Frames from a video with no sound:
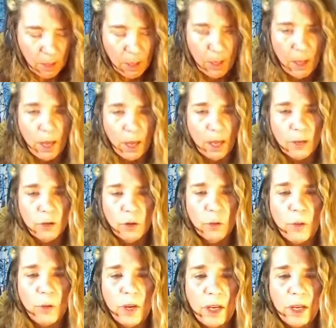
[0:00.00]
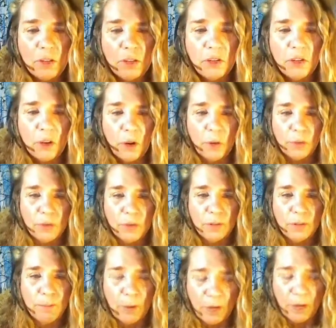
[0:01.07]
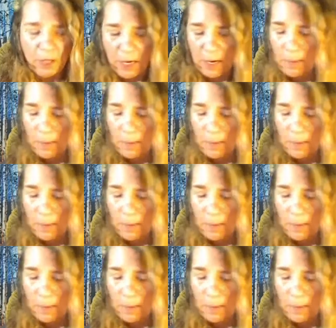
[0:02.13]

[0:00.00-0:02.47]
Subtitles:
And your reading shows, Brittany,